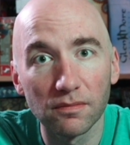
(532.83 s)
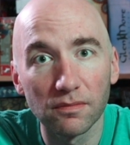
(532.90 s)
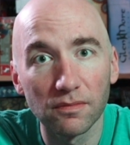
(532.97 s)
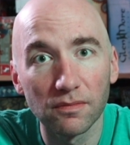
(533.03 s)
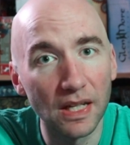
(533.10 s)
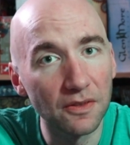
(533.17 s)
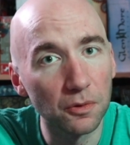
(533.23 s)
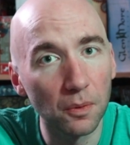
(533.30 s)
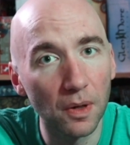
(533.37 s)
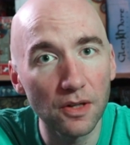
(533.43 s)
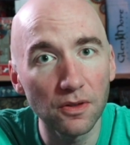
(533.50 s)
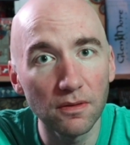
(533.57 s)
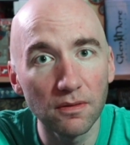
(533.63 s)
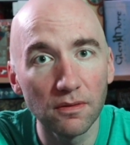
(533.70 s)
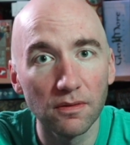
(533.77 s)
Thanks for
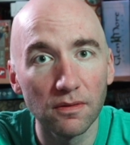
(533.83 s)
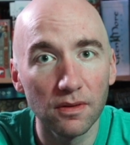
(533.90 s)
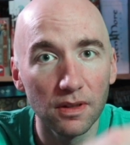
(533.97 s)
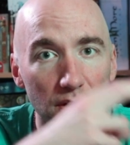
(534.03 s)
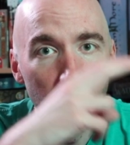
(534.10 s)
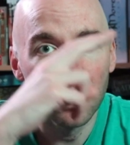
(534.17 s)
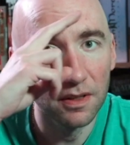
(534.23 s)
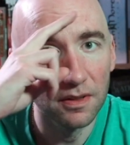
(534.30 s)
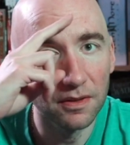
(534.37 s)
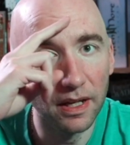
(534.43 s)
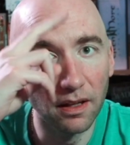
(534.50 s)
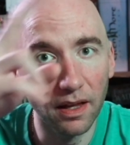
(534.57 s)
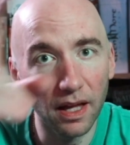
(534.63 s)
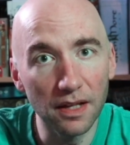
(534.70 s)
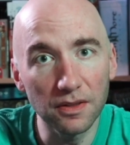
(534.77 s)
watching. Stay
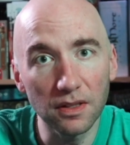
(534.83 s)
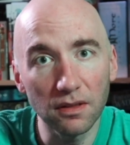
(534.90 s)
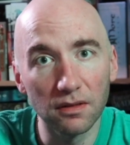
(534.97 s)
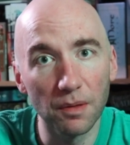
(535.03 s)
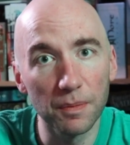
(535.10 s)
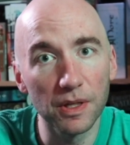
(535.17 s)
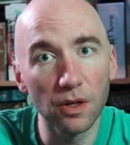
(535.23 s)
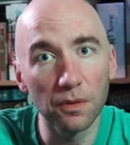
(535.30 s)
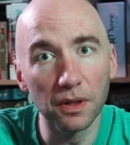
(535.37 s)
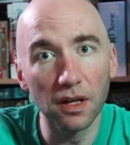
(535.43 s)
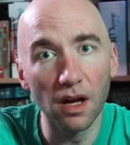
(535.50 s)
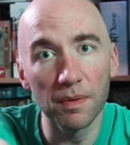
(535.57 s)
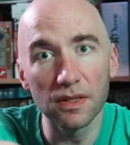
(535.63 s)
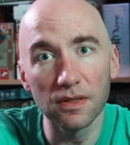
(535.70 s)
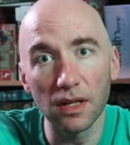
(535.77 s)
classy. Let me know in the
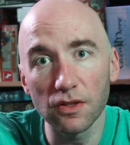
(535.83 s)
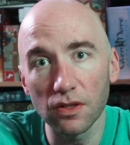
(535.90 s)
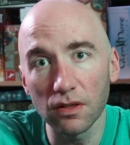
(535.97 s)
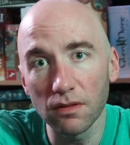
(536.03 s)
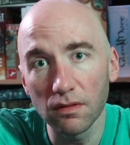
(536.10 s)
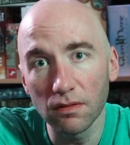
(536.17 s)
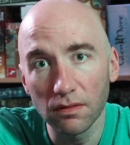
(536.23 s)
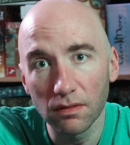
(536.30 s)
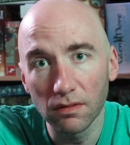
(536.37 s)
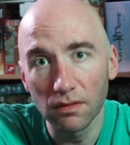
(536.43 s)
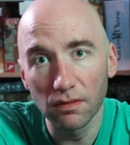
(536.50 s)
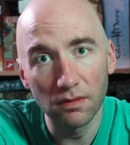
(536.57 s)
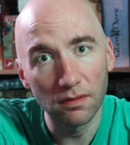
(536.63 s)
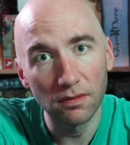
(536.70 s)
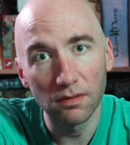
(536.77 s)
comments section.
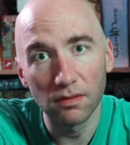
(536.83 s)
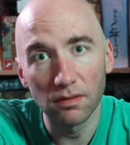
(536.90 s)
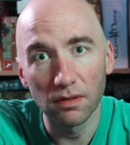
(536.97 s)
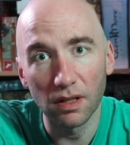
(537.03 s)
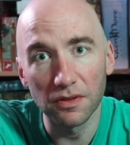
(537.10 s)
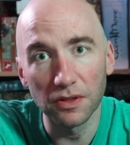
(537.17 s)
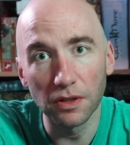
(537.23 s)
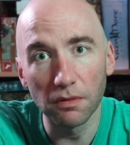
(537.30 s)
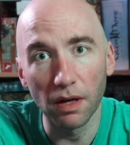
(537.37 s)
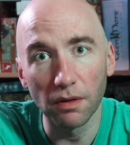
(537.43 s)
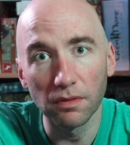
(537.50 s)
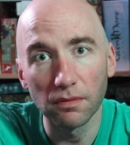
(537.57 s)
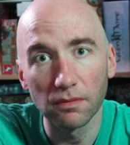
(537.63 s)
I'll see you around.